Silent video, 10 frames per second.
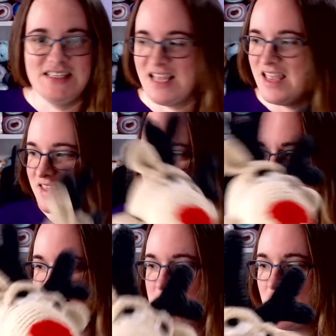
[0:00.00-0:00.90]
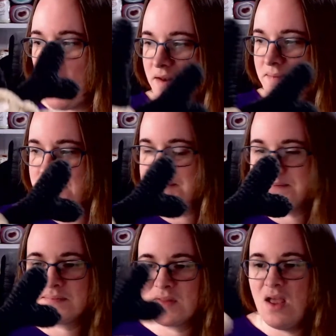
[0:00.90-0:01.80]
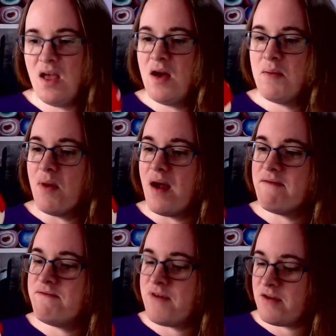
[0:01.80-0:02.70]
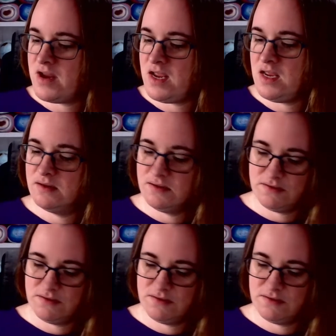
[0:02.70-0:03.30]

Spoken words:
So this is number one, my very